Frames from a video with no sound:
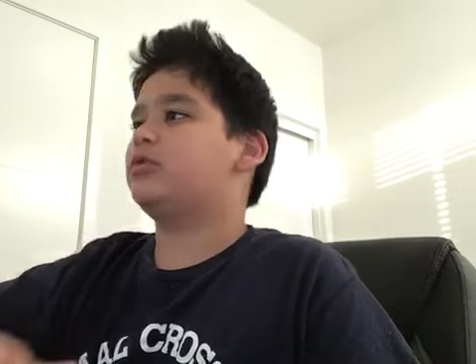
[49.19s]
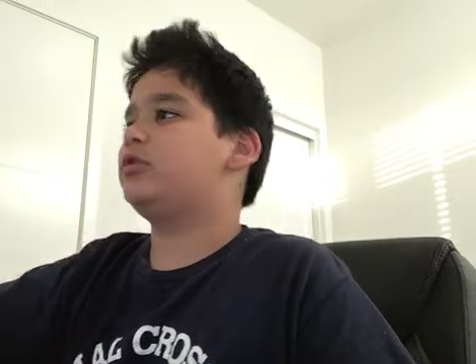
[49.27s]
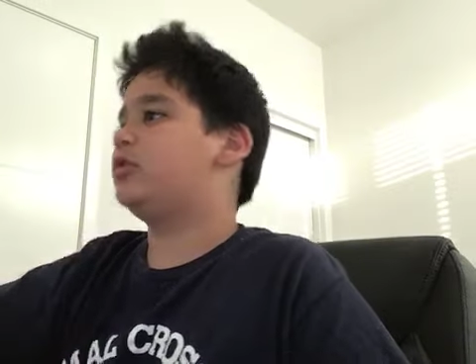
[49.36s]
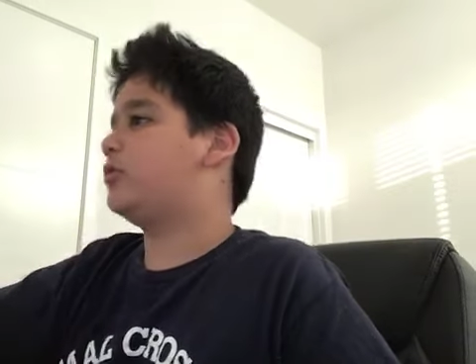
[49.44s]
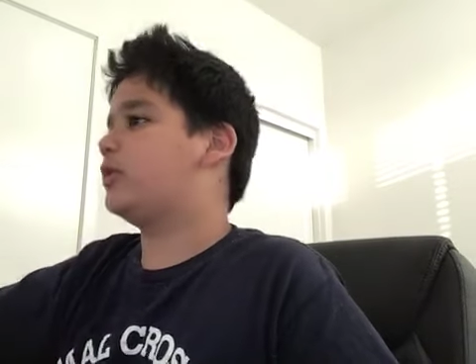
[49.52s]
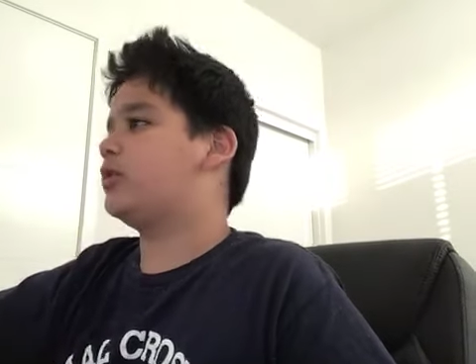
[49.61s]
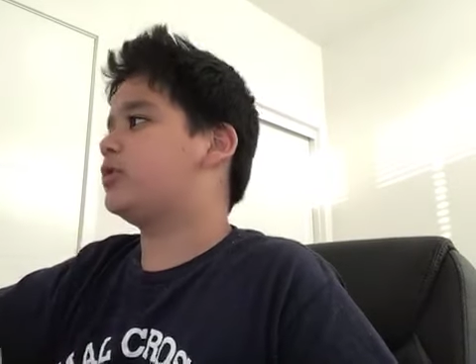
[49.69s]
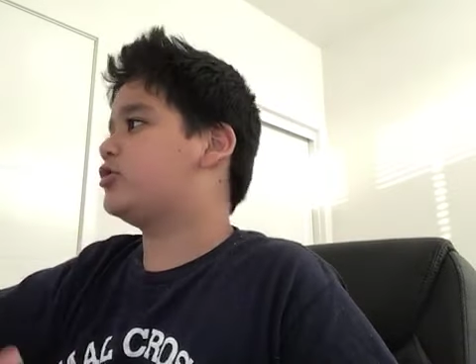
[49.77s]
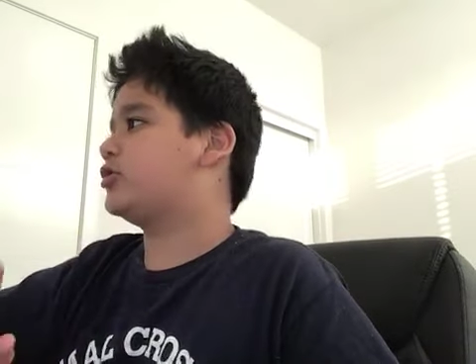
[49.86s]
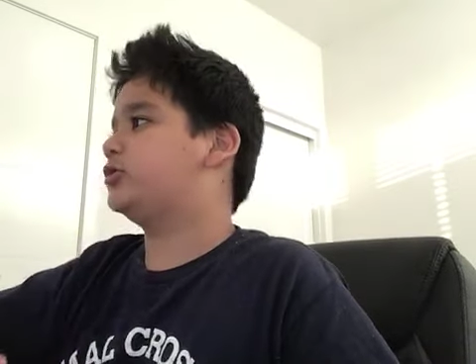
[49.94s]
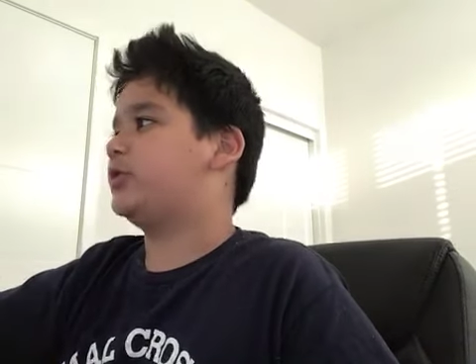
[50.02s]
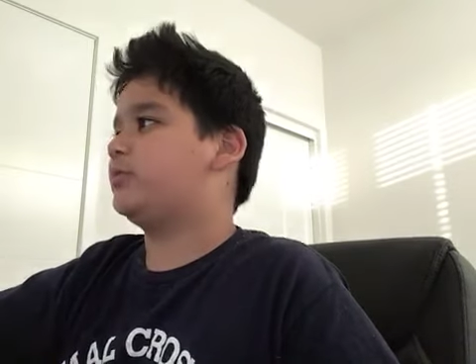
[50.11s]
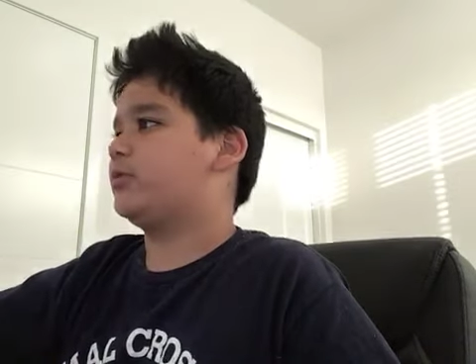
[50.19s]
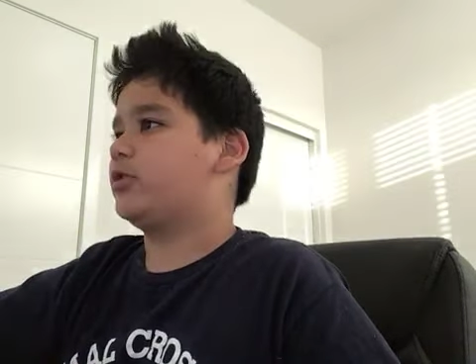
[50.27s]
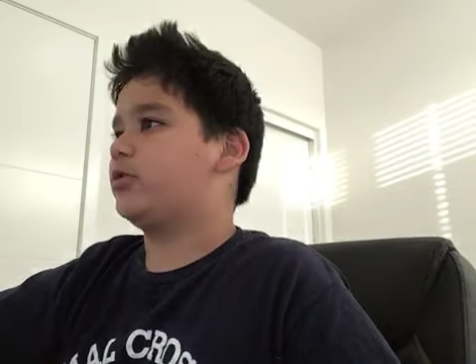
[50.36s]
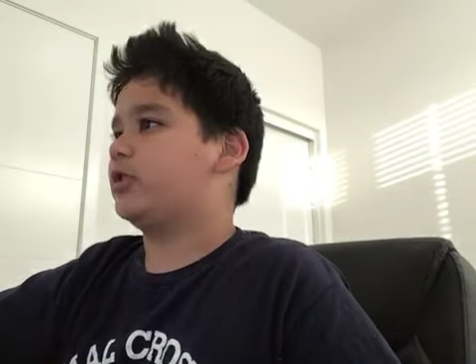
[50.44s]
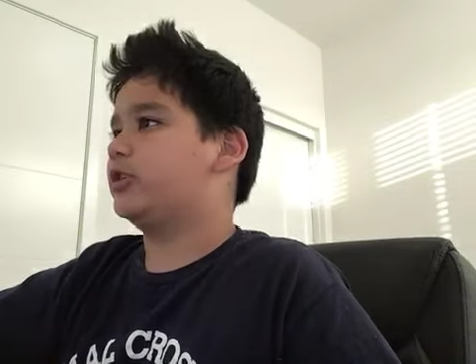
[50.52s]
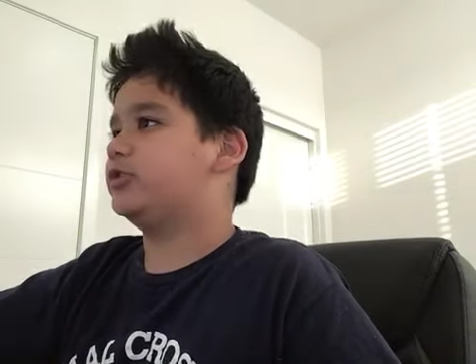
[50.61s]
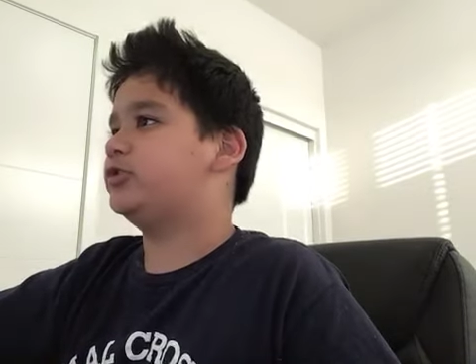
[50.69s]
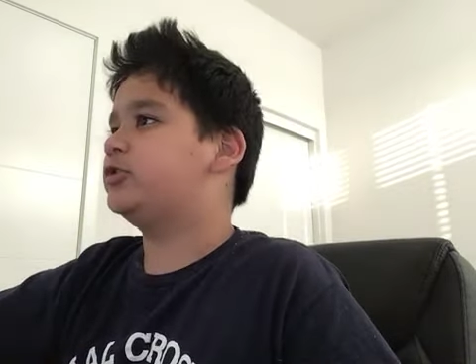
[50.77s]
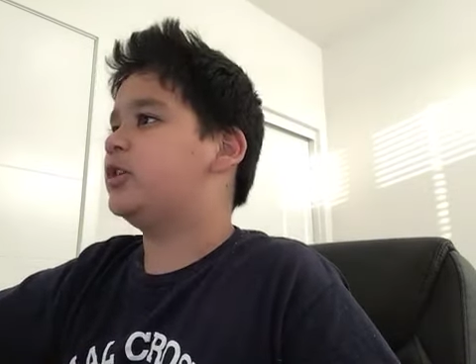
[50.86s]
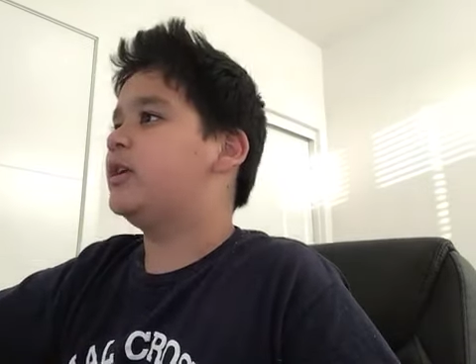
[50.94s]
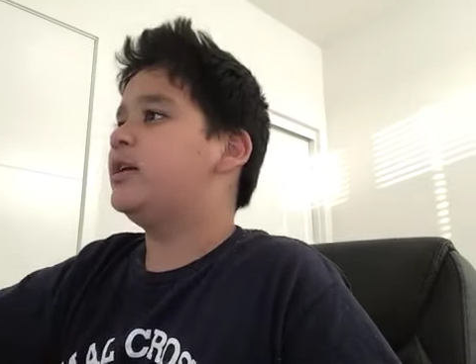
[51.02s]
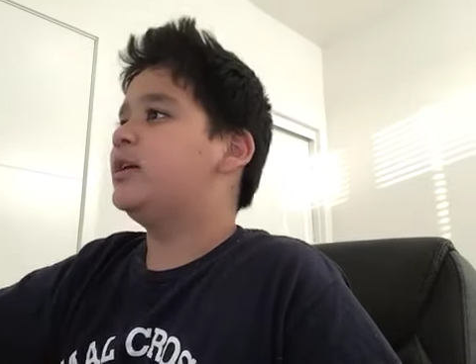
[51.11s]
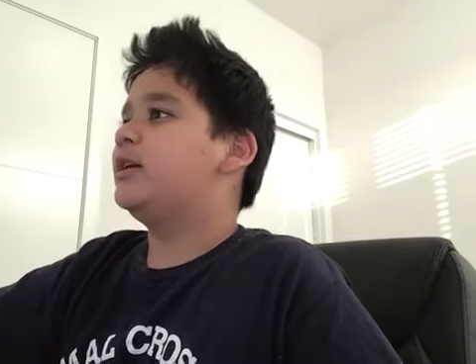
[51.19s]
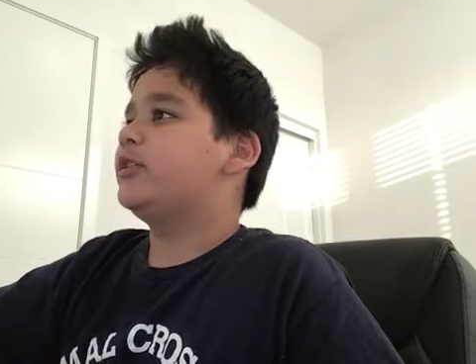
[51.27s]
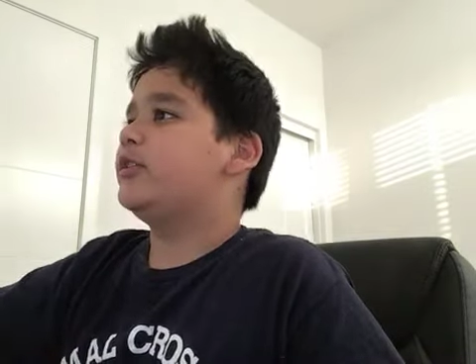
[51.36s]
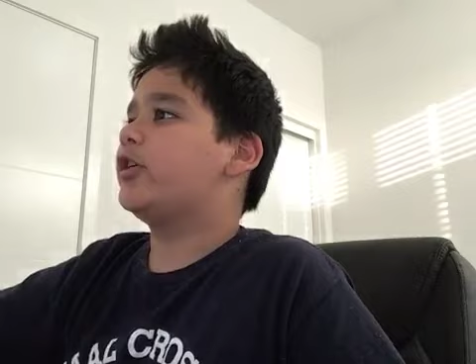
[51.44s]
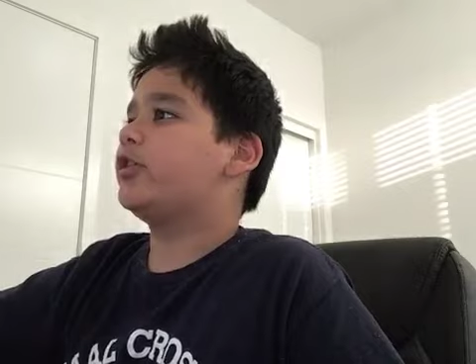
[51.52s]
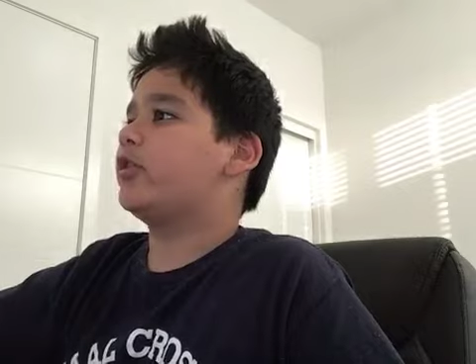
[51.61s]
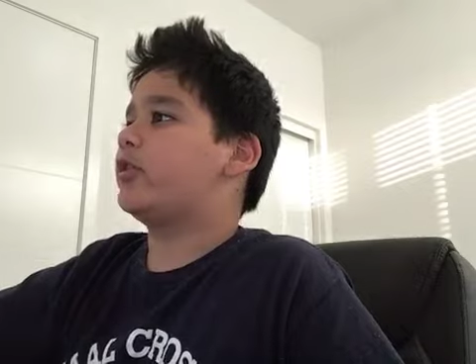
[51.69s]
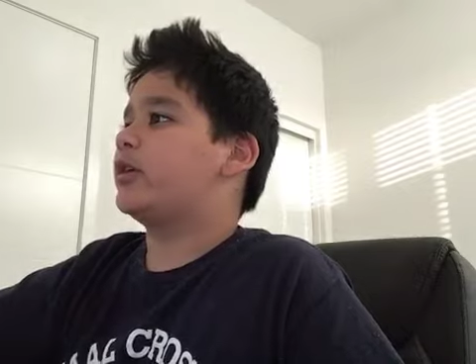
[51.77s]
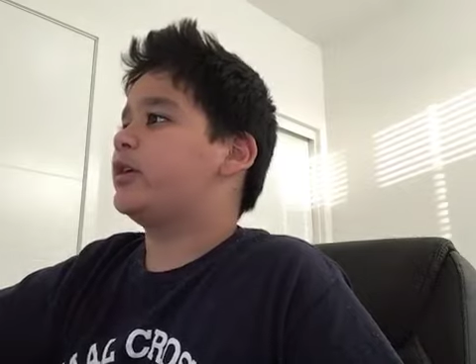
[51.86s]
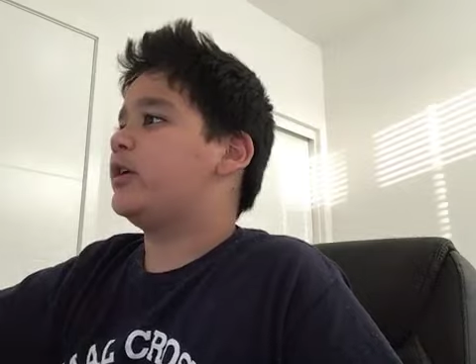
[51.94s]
You know what? Let's just keep doing this. New York.